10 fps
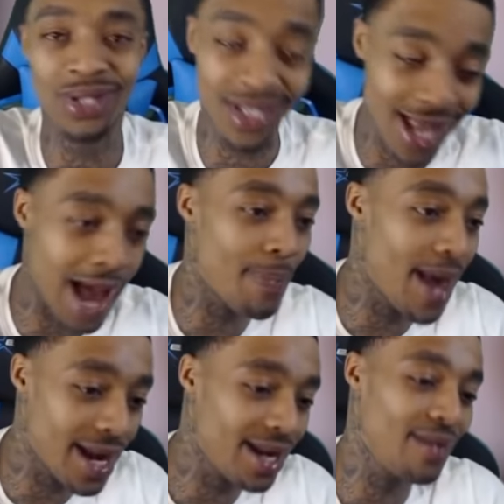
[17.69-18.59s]
Stop
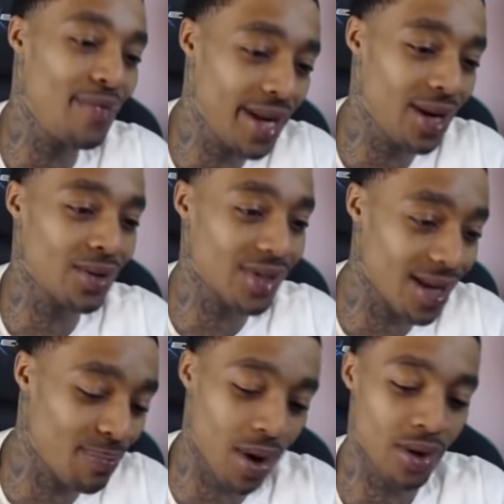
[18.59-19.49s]
editing videos
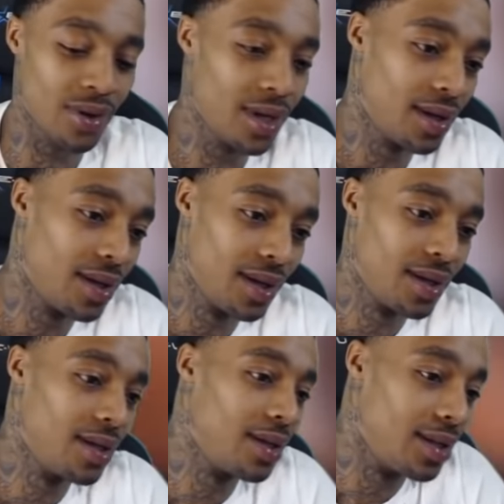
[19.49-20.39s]
that, bro.
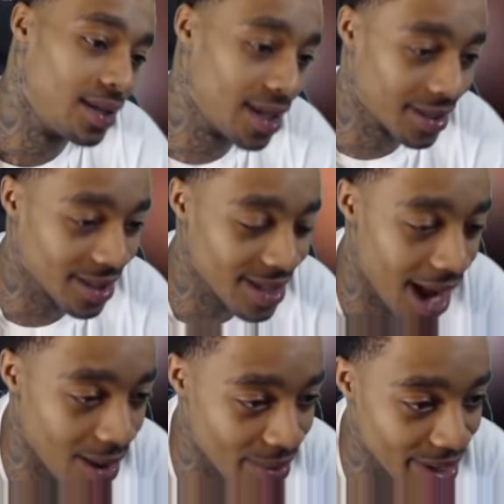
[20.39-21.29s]
This is
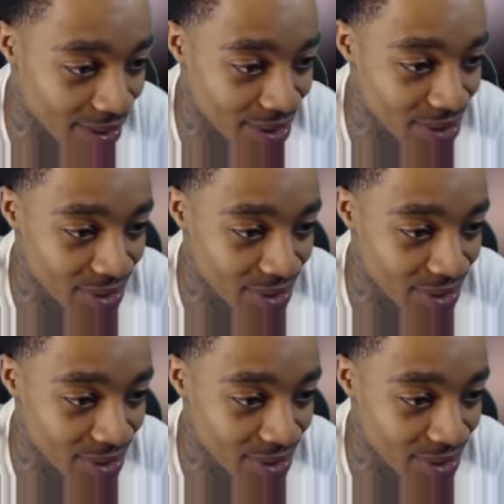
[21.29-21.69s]
not real, dude.